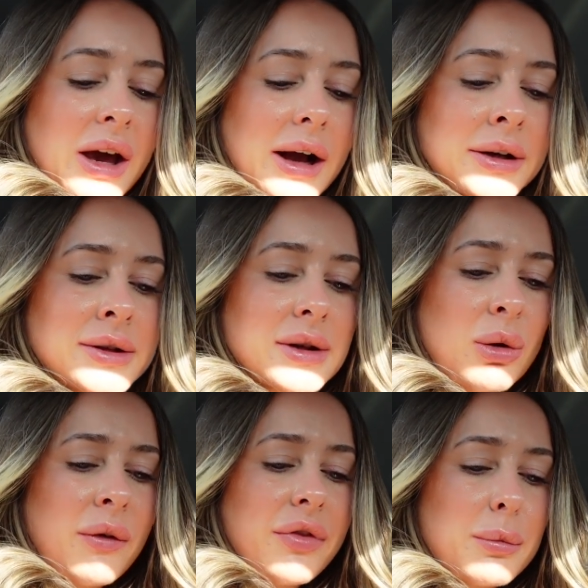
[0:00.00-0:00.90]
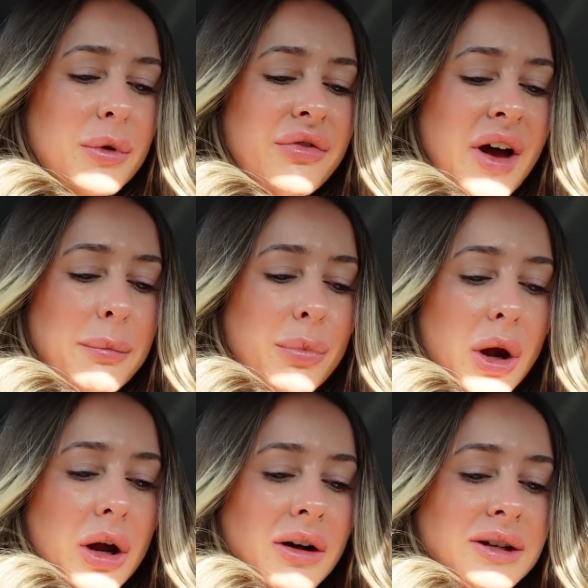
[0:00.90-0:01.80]
And because a lot of them were
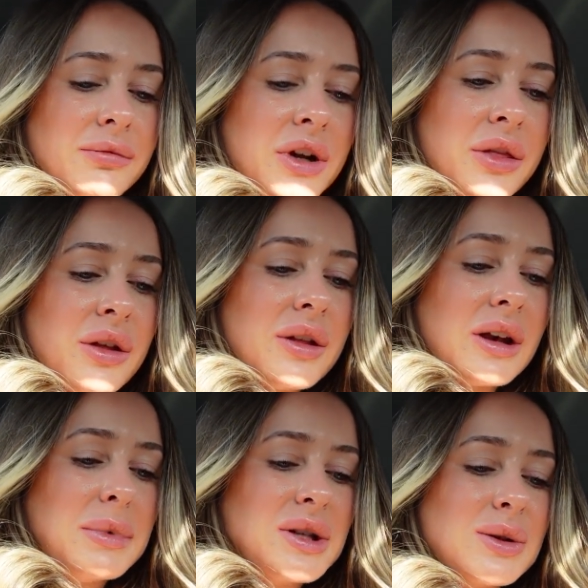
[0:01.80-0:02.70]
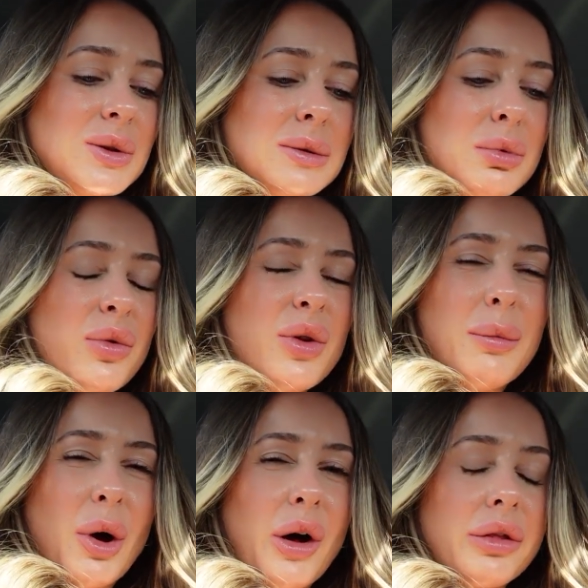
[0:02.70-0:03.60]
fabric, I didn't really think they'd be suitable for the
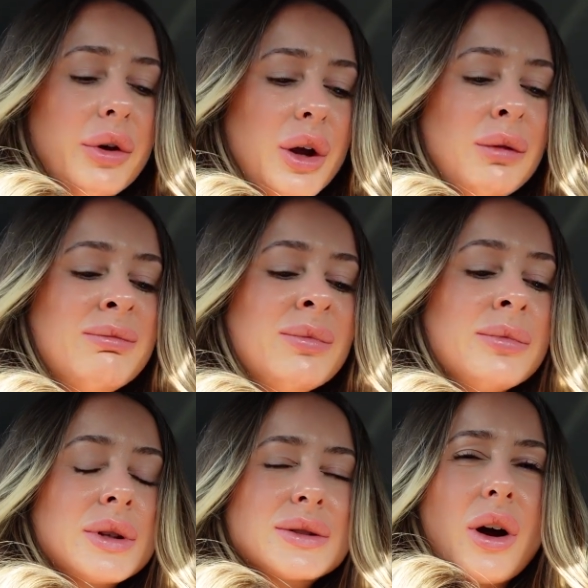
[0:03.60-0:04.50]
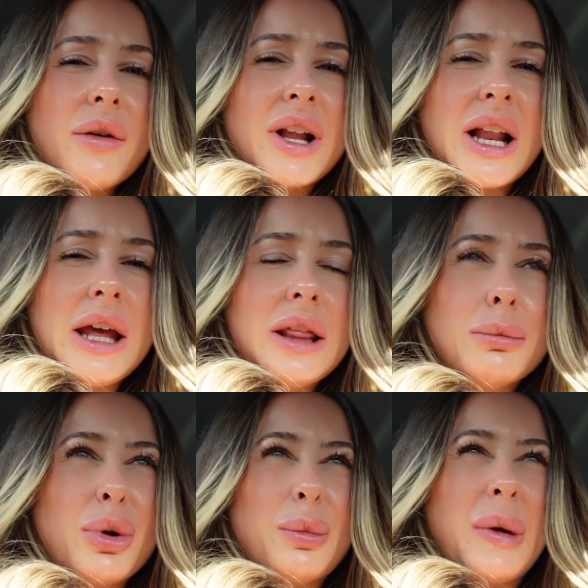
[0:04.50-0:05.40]
bathroom because I can't really clean
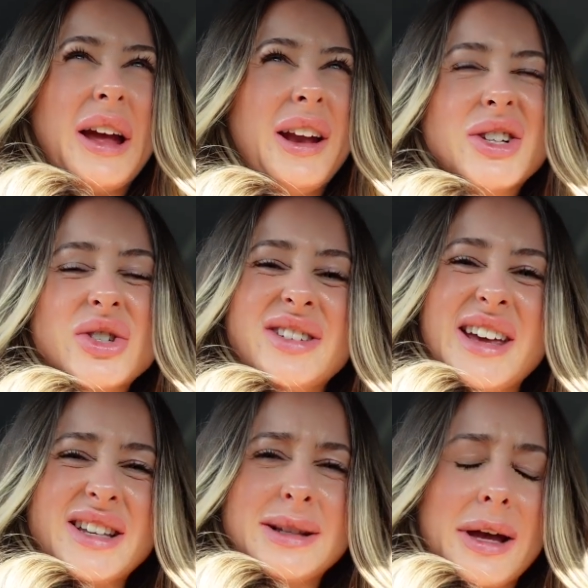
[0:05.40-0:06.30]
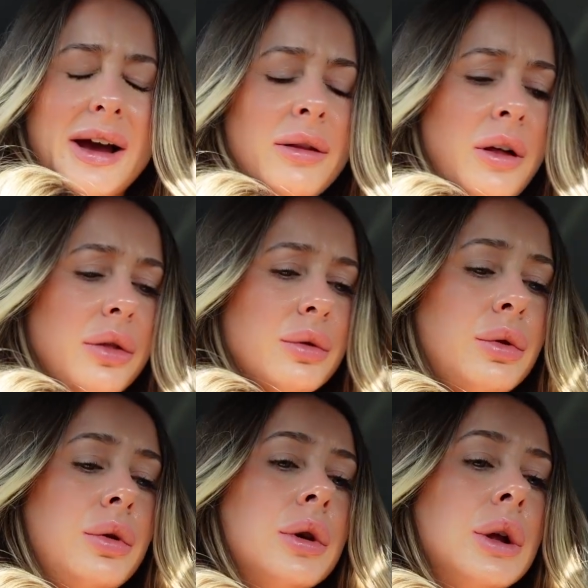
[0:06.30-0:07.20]
them properly and it just icks me out, that
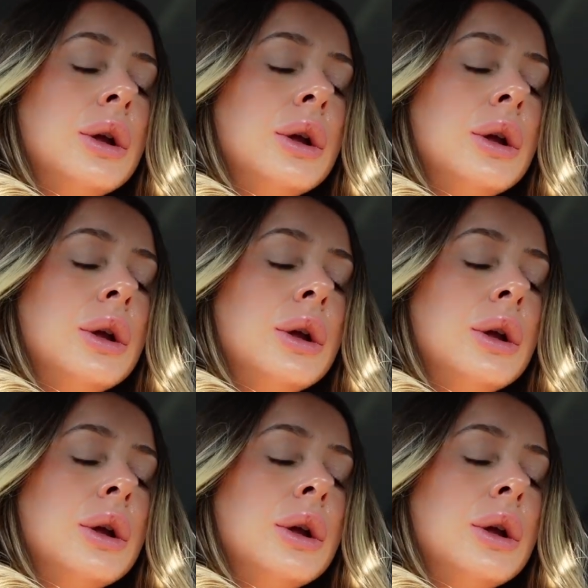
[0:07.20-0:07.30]
thought.